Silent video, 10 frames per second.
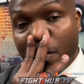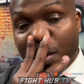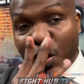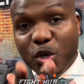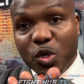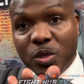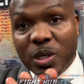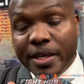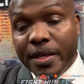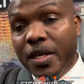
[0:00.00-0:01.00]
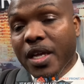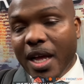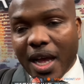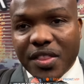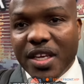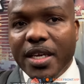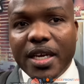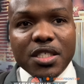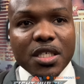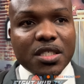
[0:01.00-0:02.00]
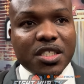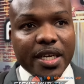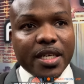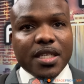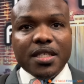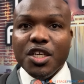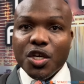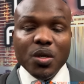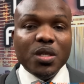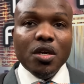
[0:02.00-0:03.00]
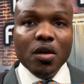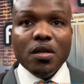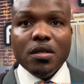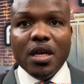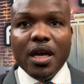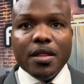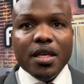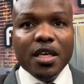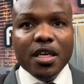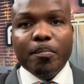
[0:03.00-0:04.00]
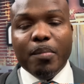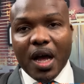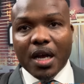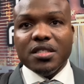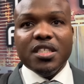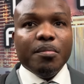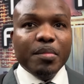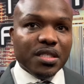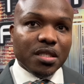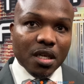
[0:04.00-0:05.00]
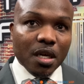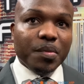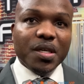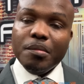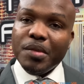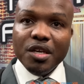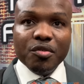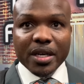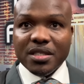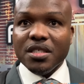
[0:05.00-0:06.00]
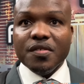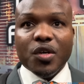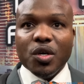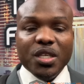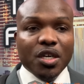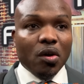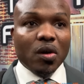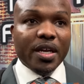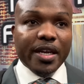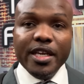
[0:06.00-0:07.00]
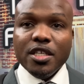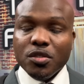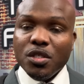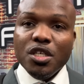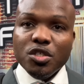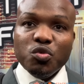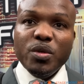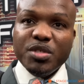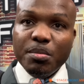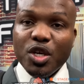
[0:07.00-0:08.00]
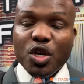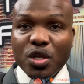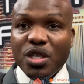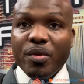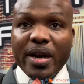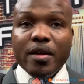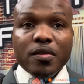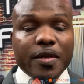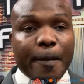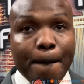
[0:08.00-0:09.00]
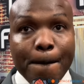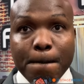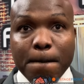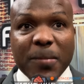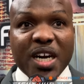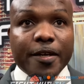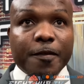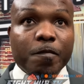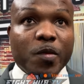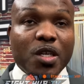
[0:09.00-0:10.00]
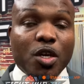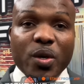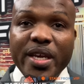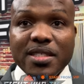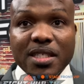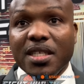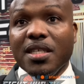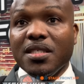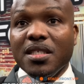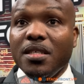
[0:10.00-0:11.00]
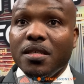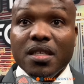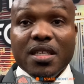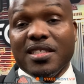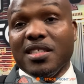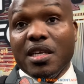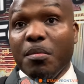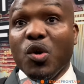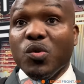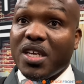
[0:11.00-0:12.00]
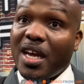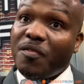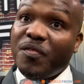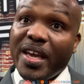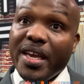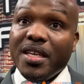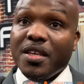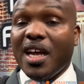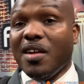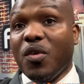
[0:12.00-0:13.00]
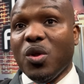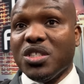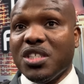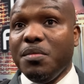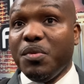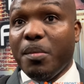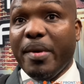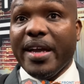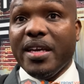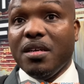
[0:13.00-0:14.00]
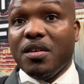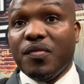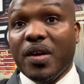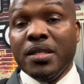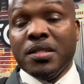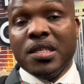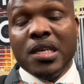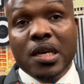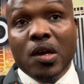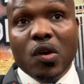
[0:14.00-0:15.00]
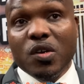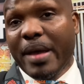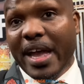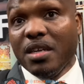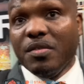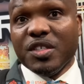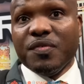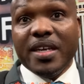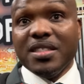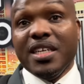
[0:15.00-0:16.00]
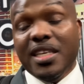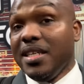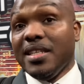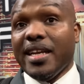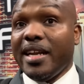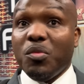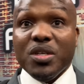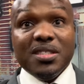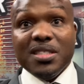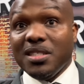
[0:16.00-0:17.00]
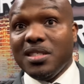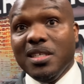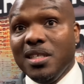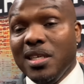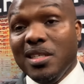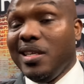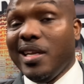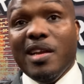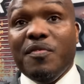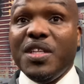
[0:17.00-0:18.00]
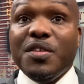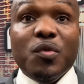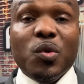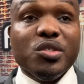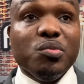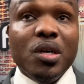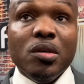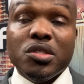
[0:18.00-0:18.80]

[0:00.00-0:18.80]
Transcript: Boo Boo, I think he has a good chance. I think early on, I think he can box, he can mix it up, he can be aggressive early on, and he can sweep some of the early rounds. But he has a tendency, and this is his MO, to kind of fade and kind of fall asleep on the back end of the fights, on the back end of his fights, and he did that at 160. He did that at 54 as well.